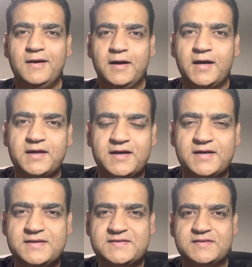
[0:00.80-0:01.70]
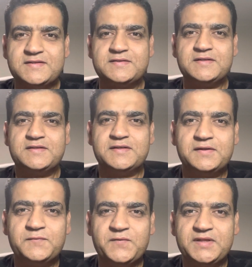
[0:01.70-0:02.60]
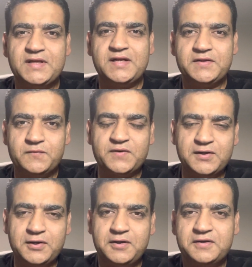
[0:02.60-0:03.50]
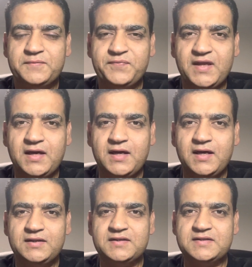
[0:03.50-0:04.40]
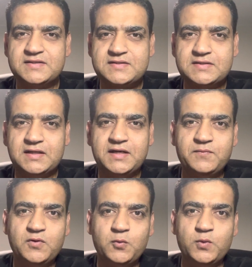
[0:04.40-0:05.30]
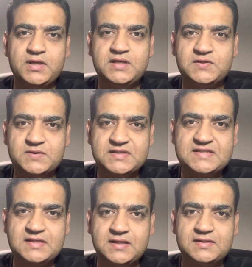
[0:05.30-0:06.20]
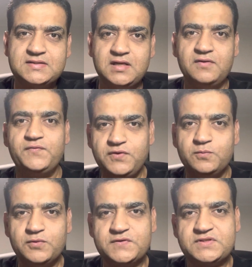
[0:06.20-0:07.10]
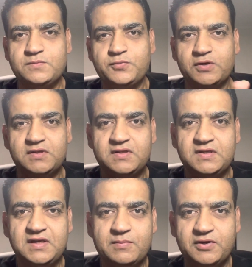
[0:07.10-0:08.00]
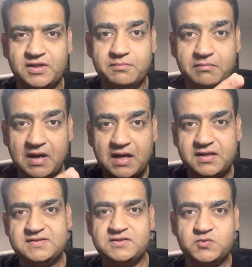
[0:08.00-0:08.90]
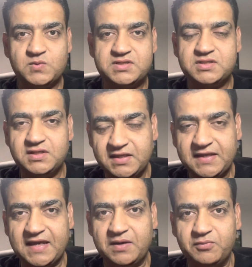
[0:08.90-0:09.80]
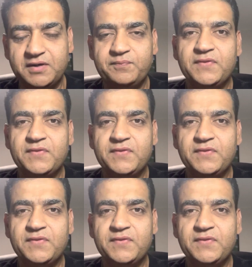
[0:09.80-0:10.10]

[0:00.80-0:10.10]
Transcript: Hi guys, this is Adil with another vlog, and this time we need to discuss a few most important thing about the market situation in Canberra.